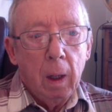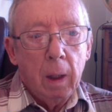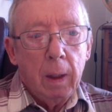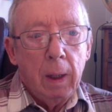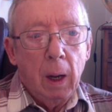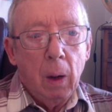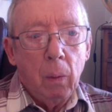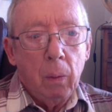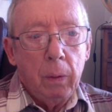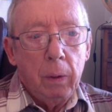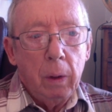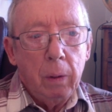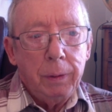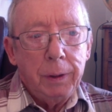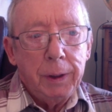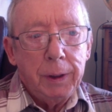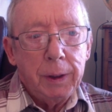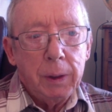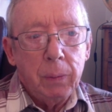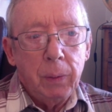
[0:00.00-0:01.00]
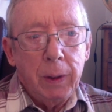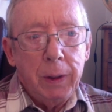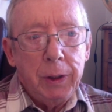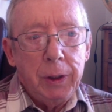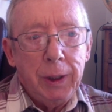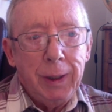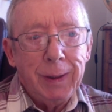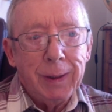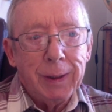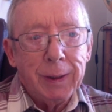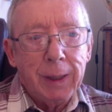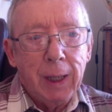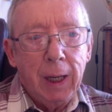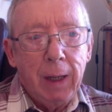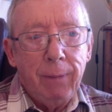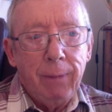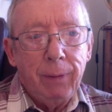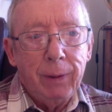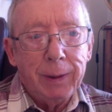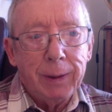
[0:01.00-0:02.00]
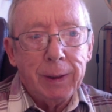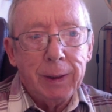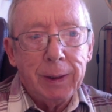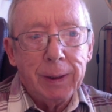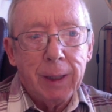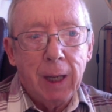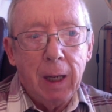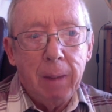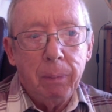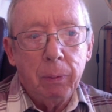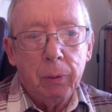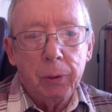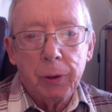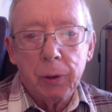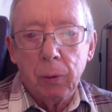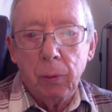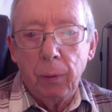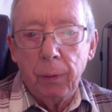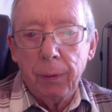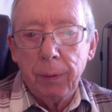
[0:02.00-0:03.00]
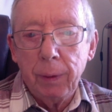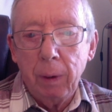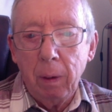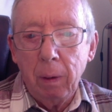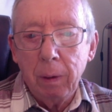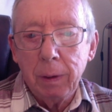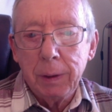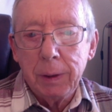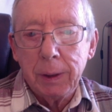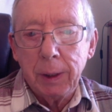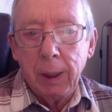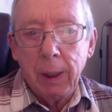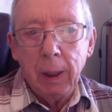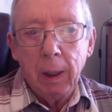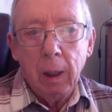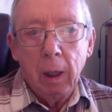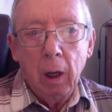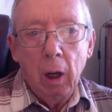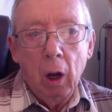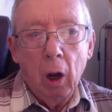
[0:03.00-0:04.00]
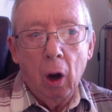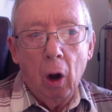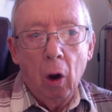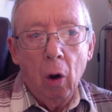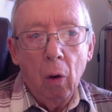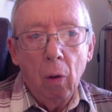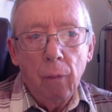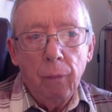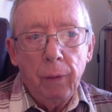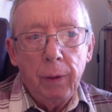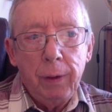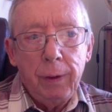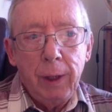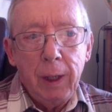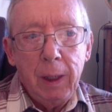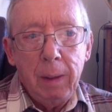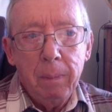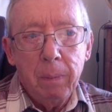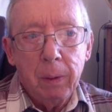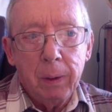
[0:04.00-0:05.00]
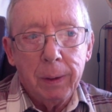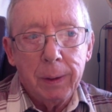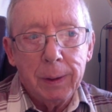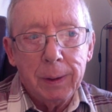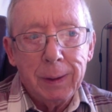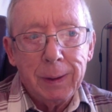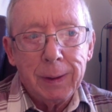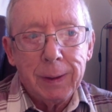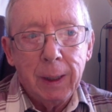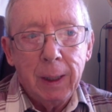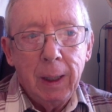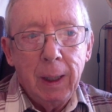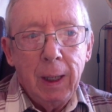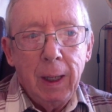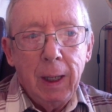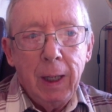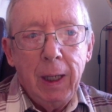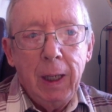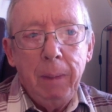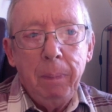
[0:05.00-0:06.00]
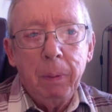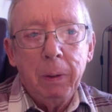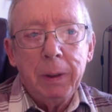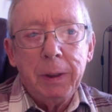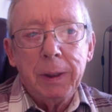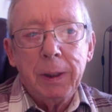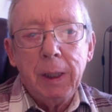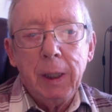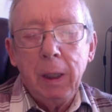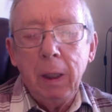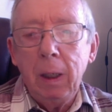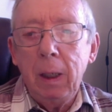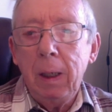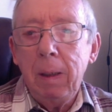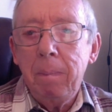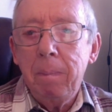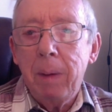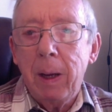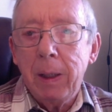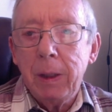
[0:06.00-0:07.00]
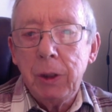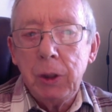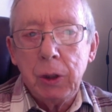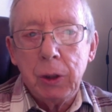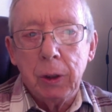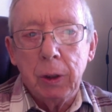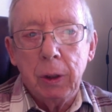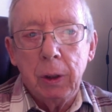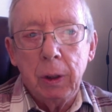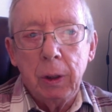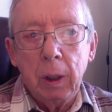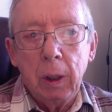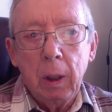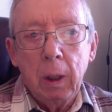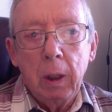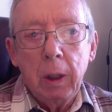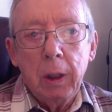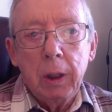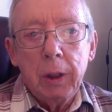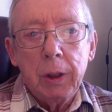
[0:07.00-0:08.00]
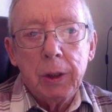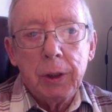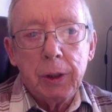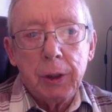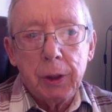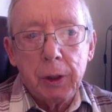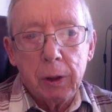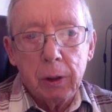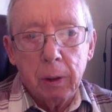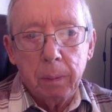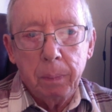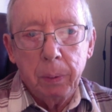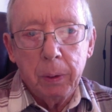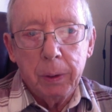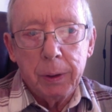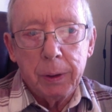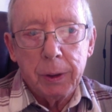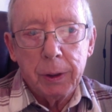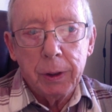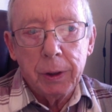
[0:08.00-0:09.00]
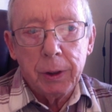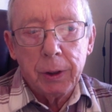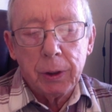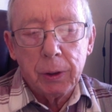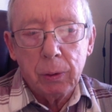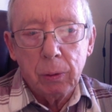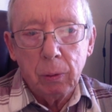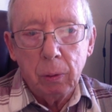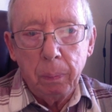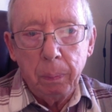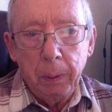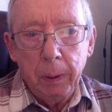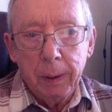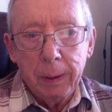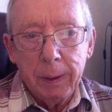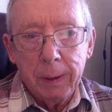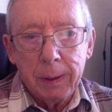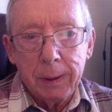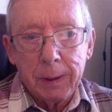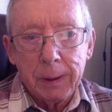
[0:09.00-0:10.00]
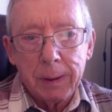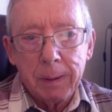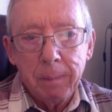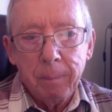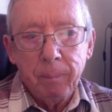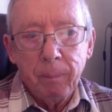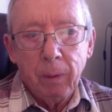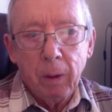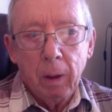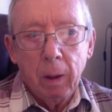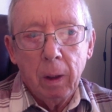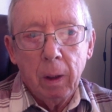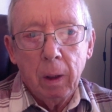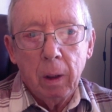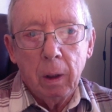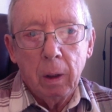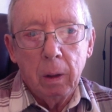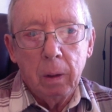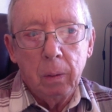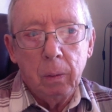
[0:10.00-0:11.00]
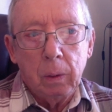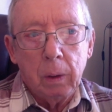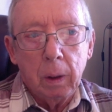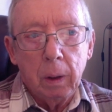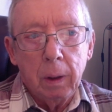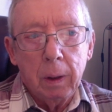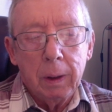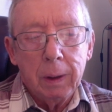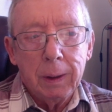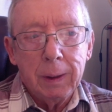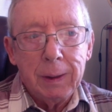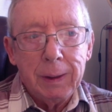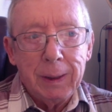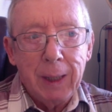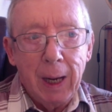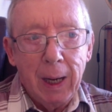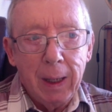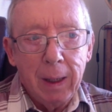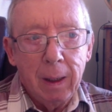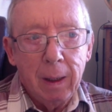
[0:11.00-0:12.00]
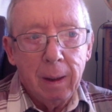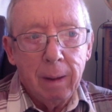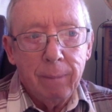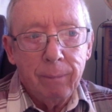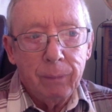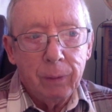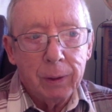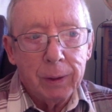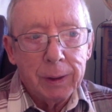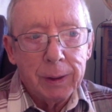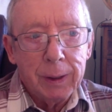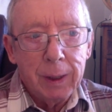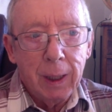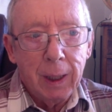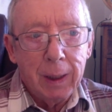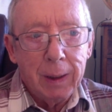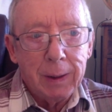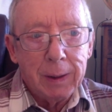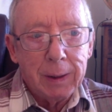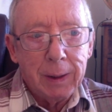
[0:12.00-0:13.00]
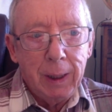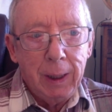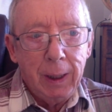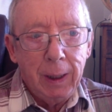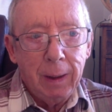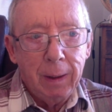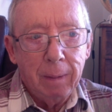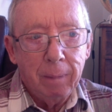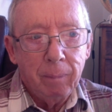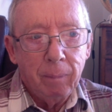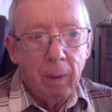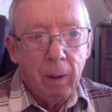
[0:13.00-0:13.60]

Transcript: Now, notice that when Jesus gave his disciples authority over demons, he particularly mentioned serpents and scorpions. Luke 10 and verse 19.